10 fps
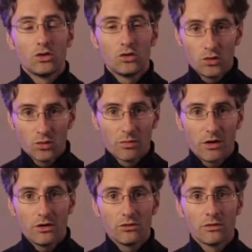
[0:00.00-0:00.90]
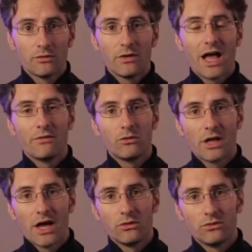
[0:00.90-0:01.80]
two bars of
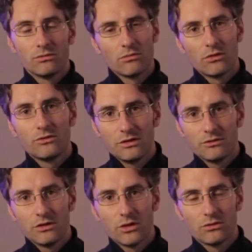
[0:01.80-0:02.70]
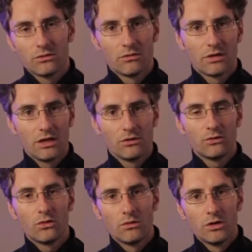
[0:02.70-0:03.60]
avocados, 60 notes, okay?
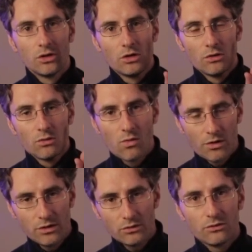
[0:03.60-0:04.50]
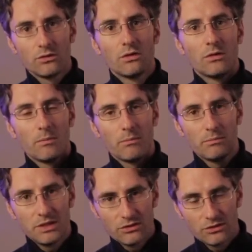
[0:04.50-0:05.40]
So quarter notes,
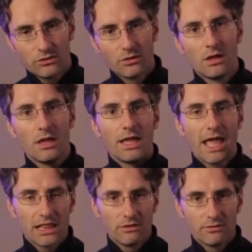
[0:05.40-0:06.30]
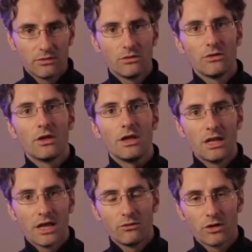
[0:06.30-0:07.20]
pizzas, elephants,
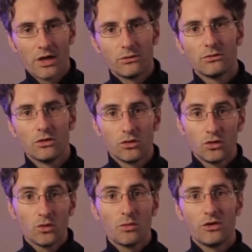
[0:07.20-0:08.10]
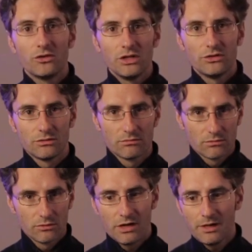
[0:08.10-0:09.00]
and avocados, two bars each.
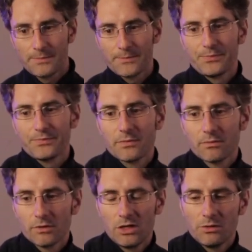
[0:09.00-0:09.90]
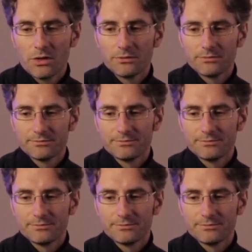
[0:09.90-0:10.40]
Ready? Here we go.